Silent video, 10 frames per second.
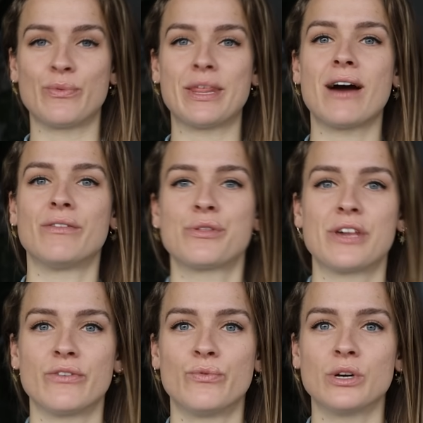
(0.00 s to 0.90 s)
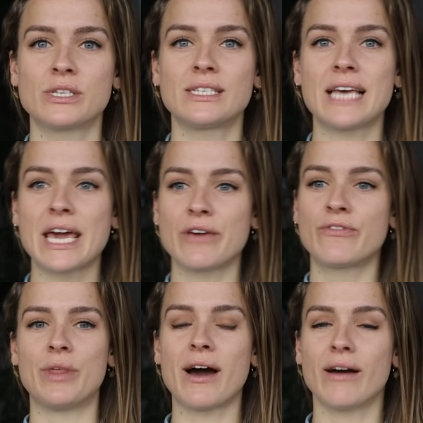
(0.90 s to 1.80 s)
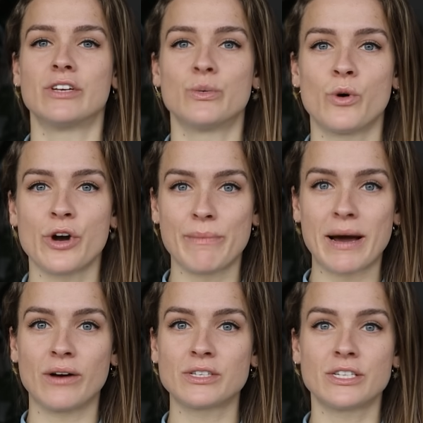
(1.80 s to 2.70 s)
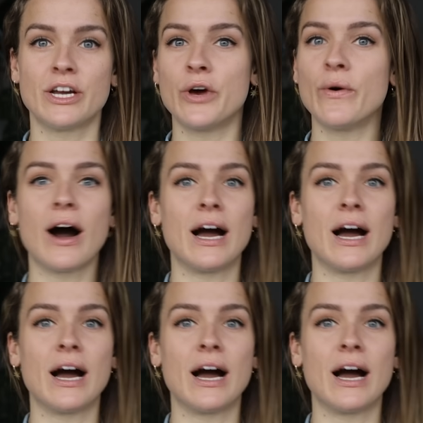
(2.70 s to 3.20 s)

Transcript: without having to think of what's safe, without having to worry about snow,